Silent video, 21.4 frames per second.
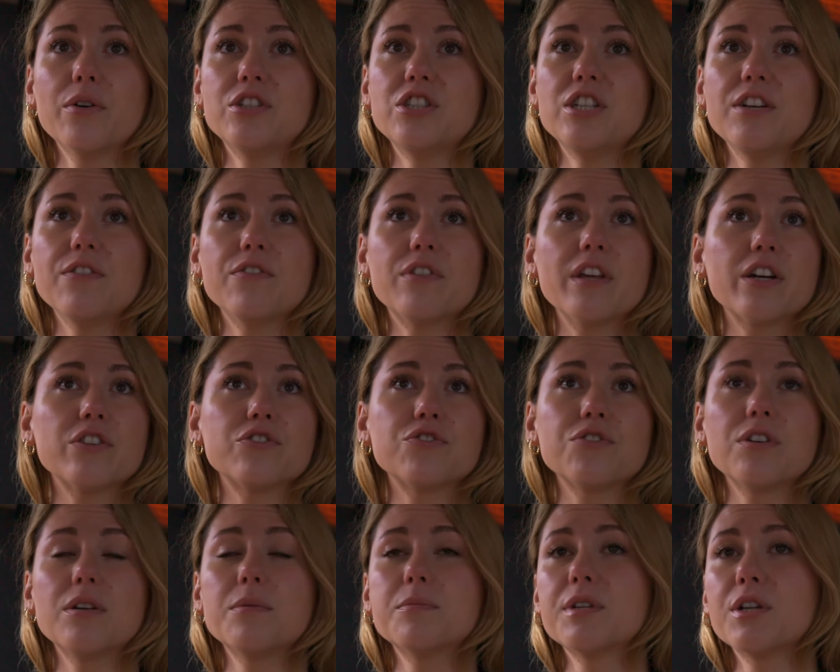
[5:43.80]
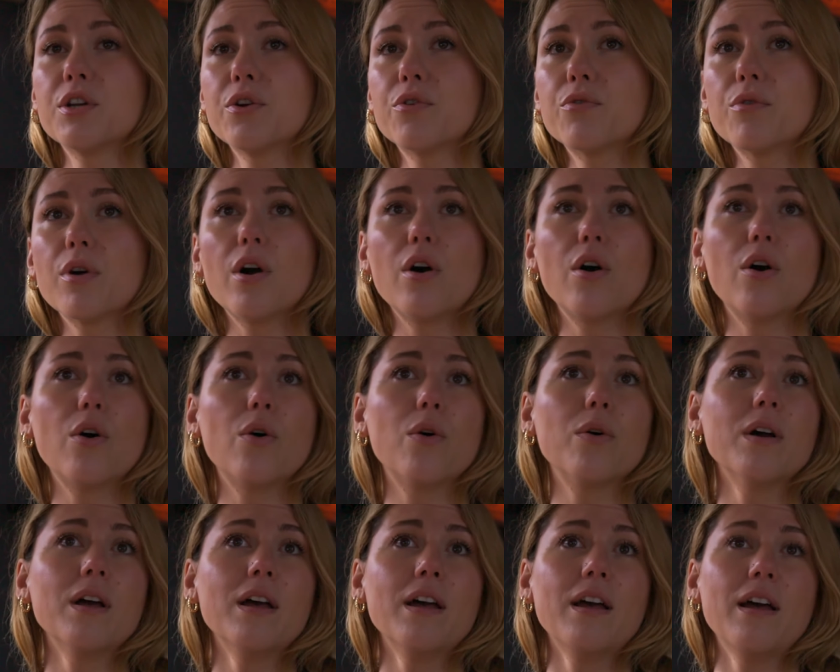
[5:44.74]
on, I would move the camera and
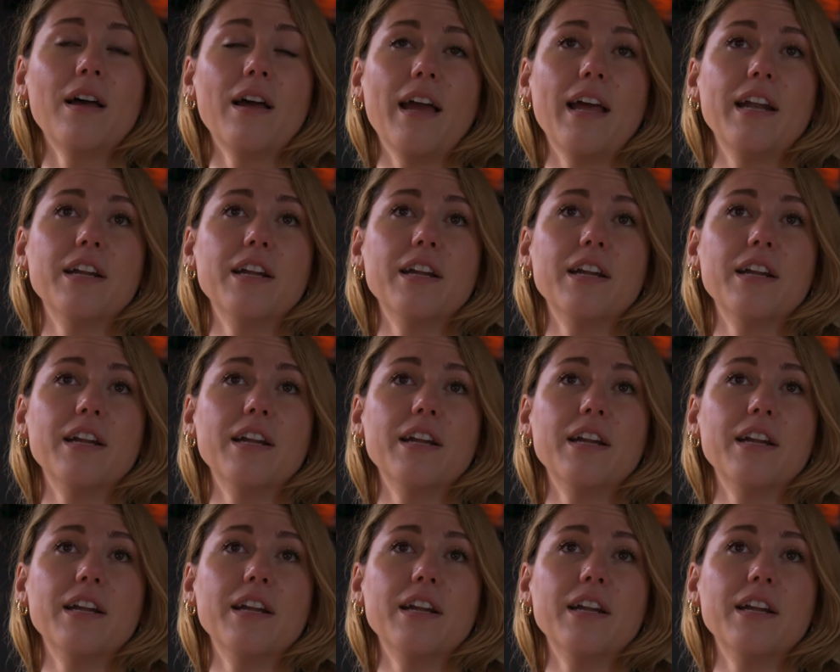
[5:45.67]
film some other